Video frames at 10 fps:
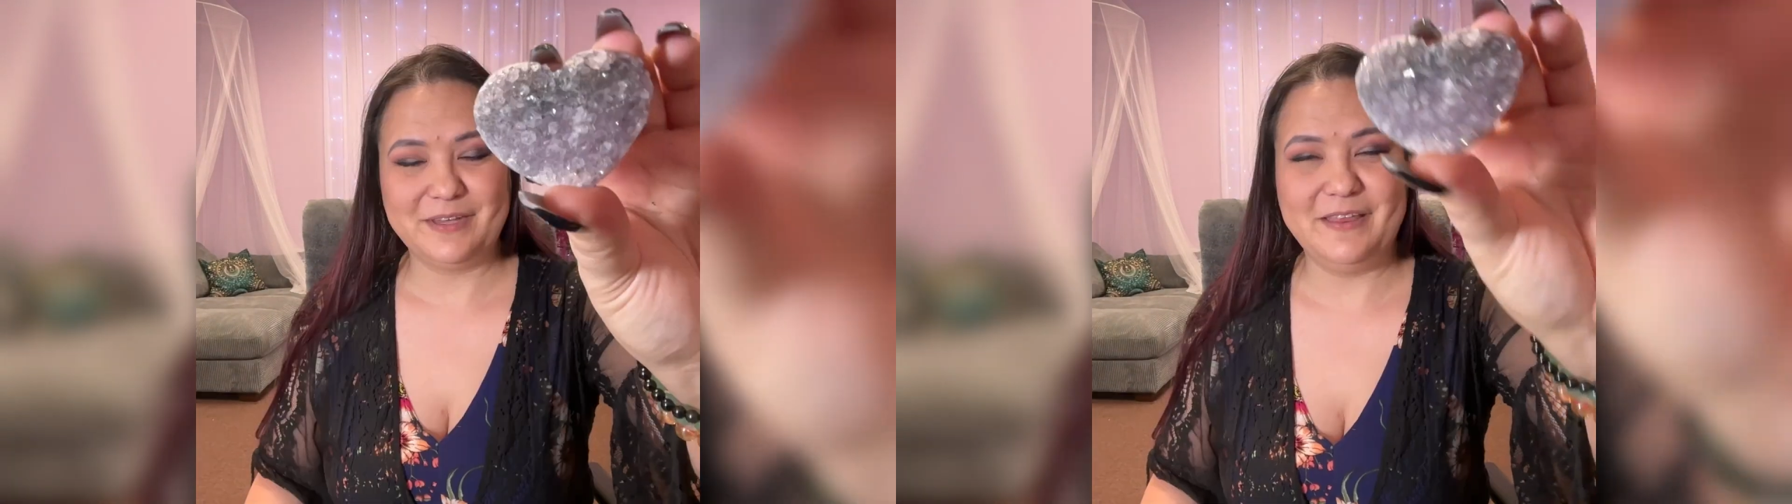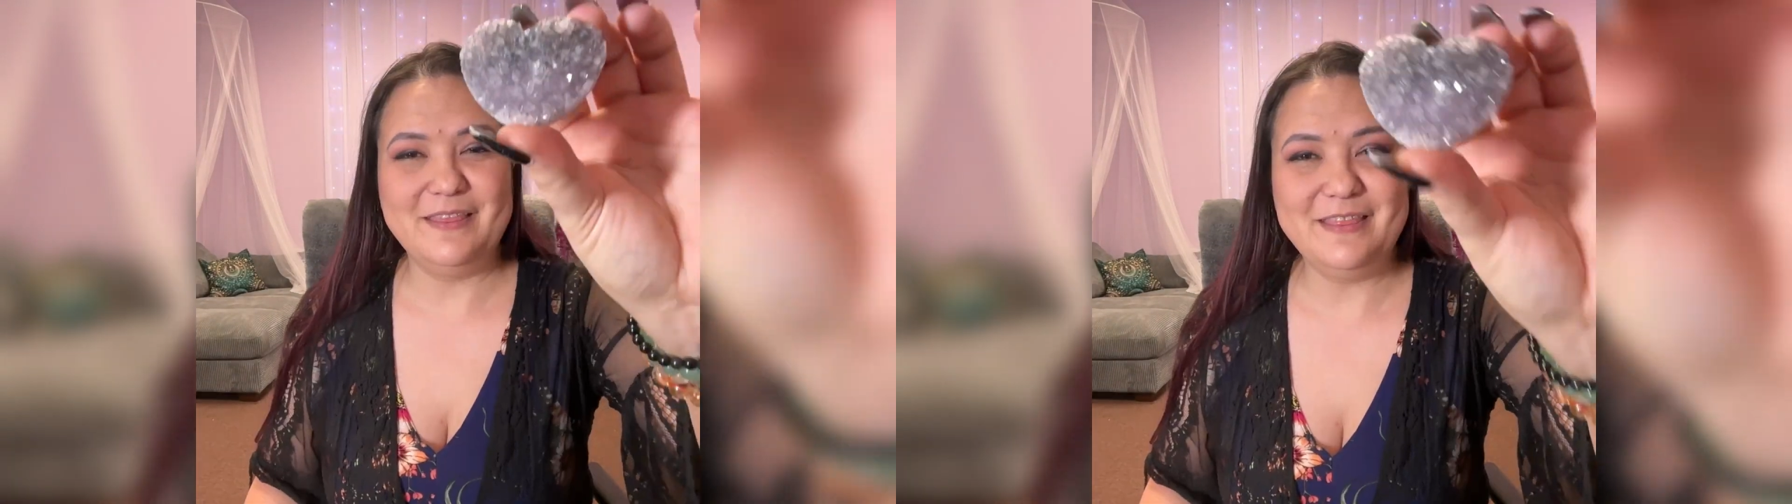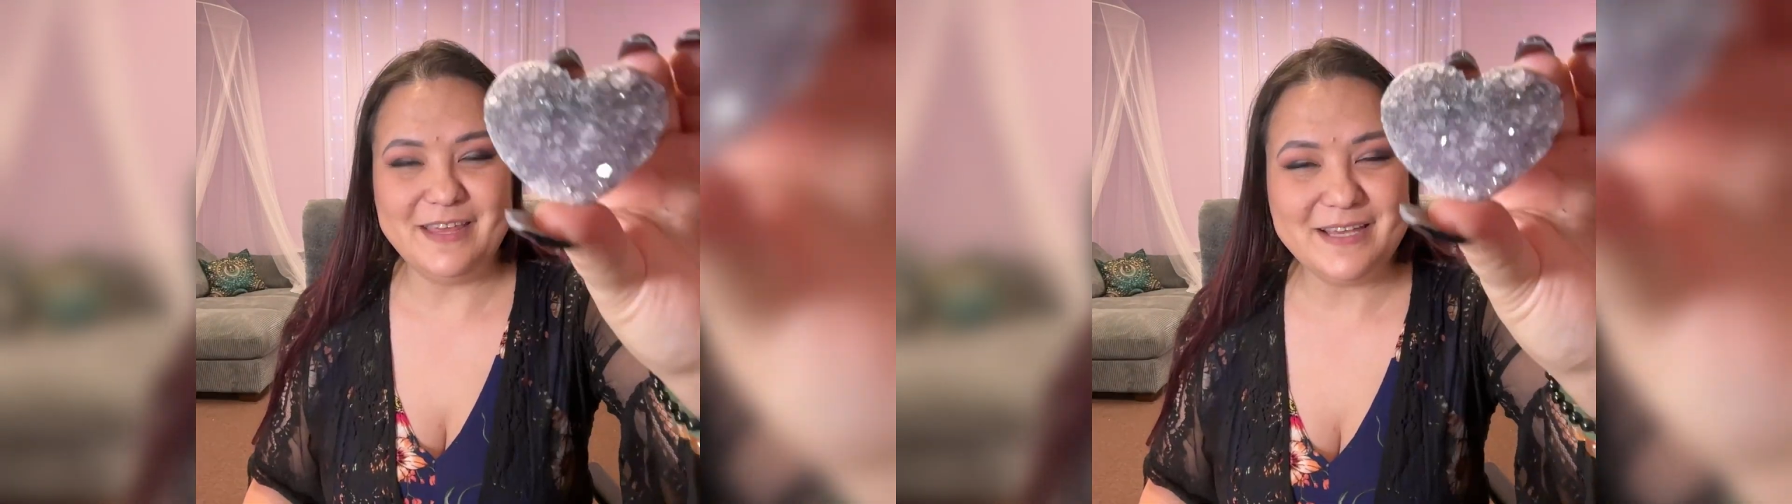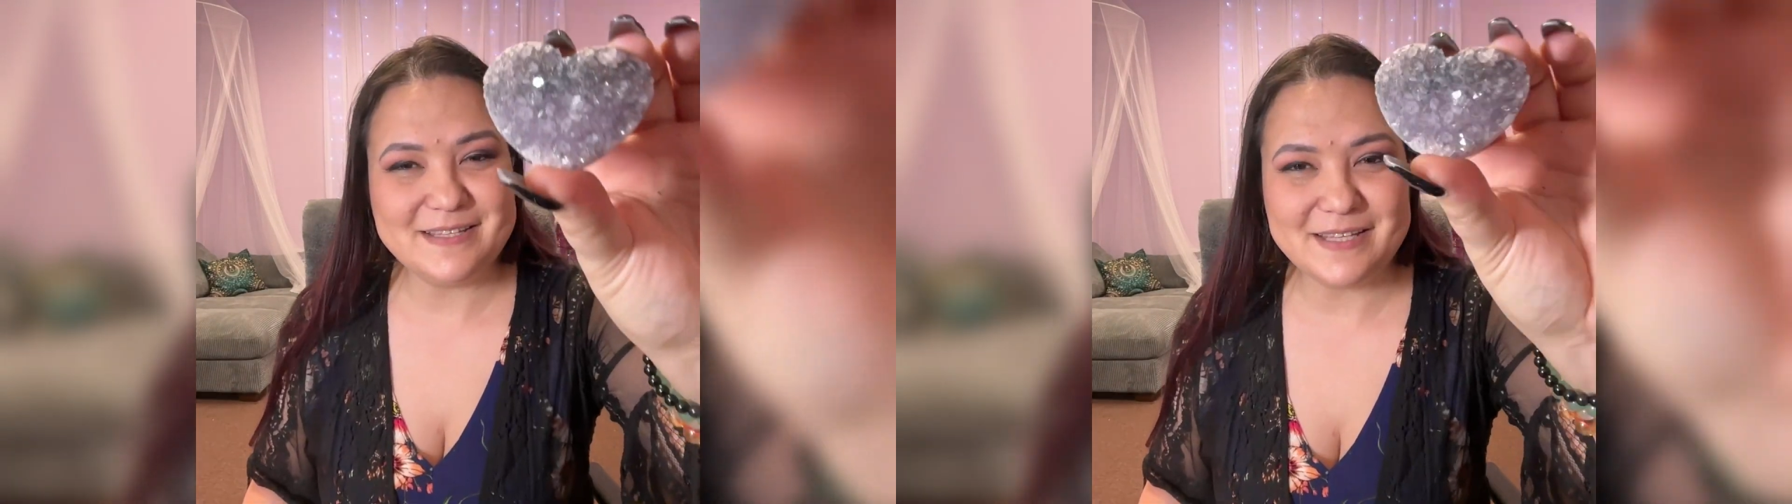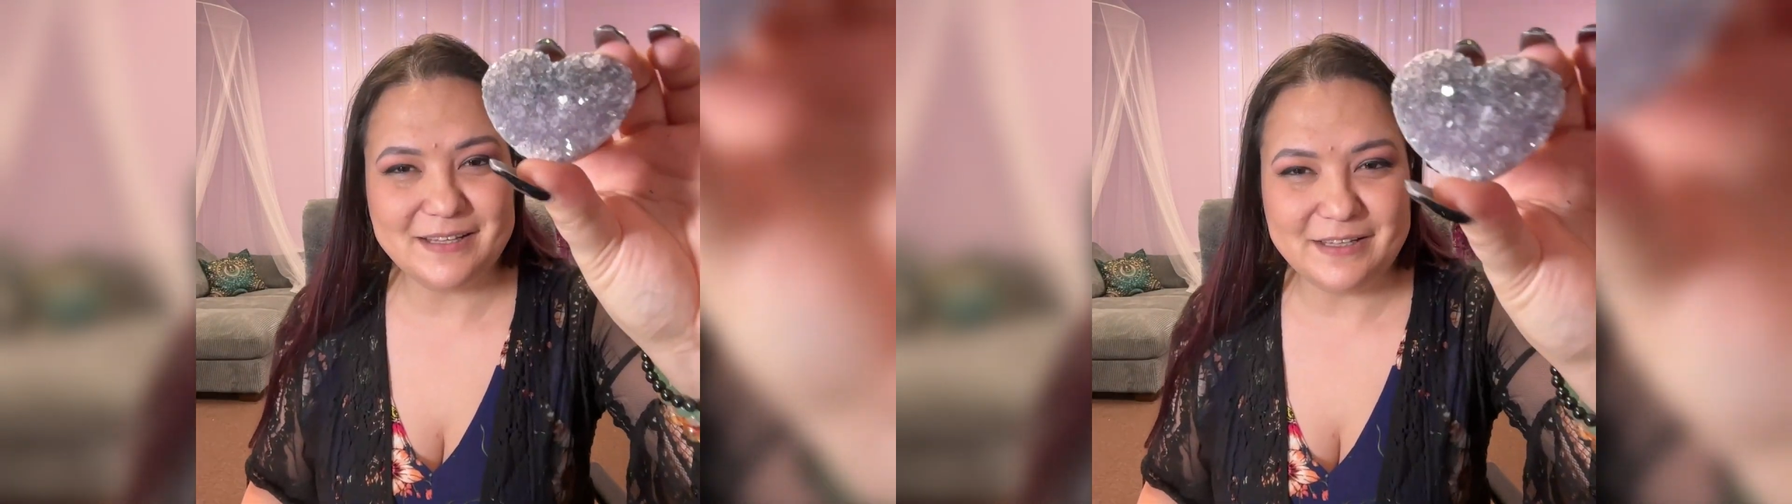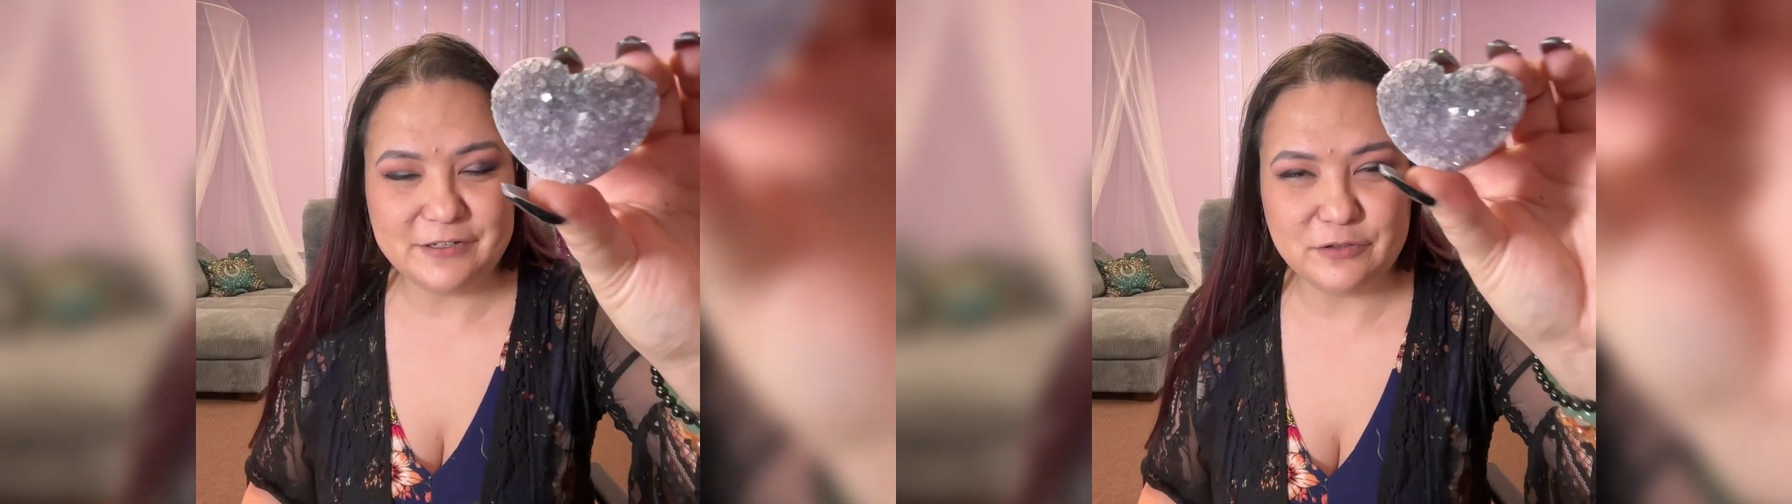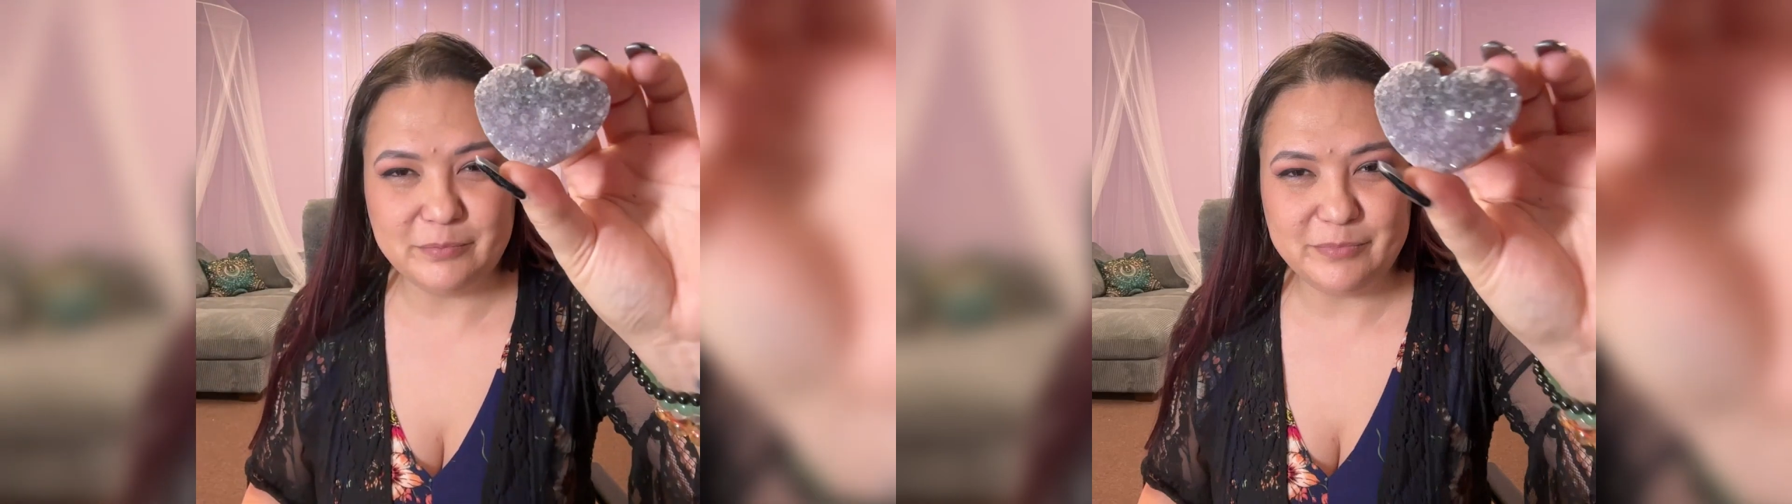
This little